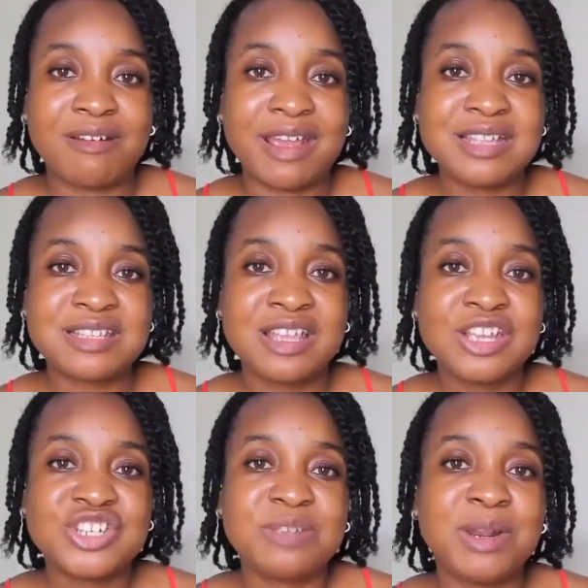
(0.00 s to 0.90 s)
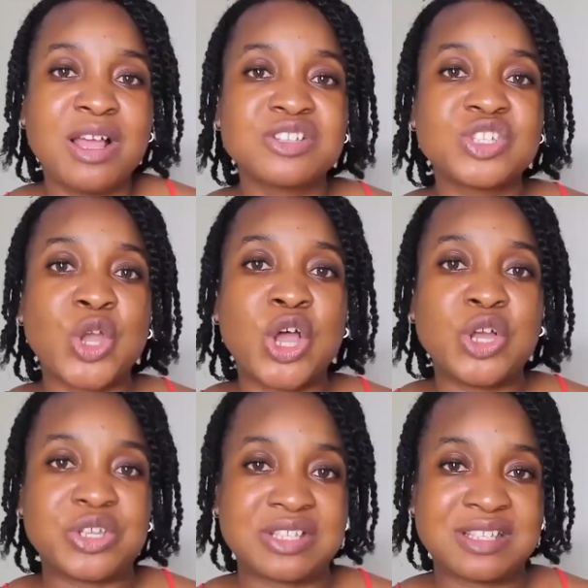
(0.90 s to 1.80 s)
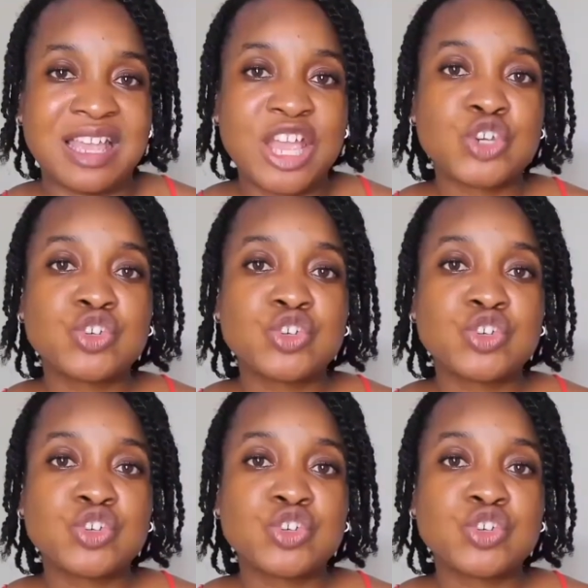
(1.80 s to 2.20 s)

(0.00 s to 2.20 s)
right? She belongs to us.